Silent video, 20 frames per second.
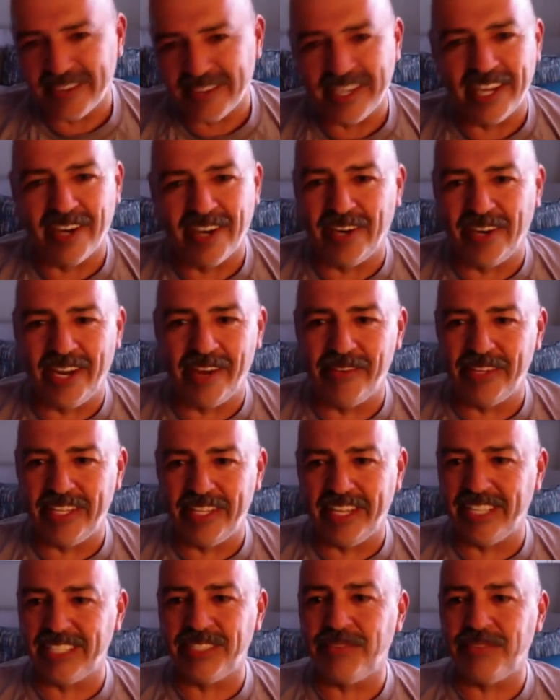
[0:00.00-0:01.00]
hell,
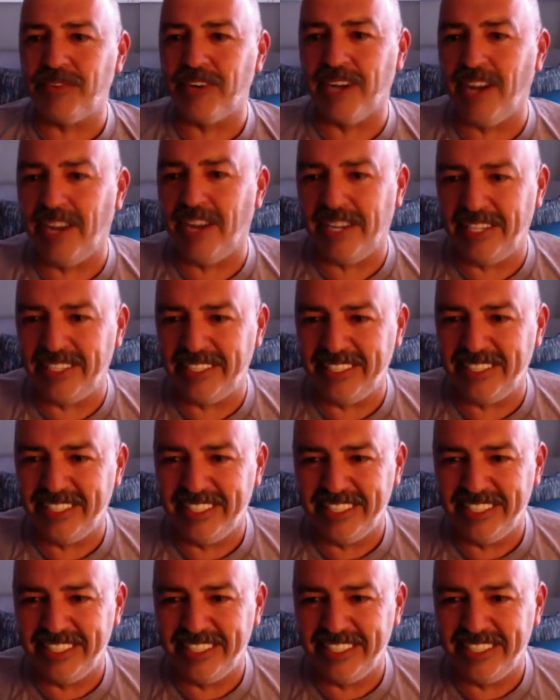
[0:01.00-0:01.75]
everything is forgotten.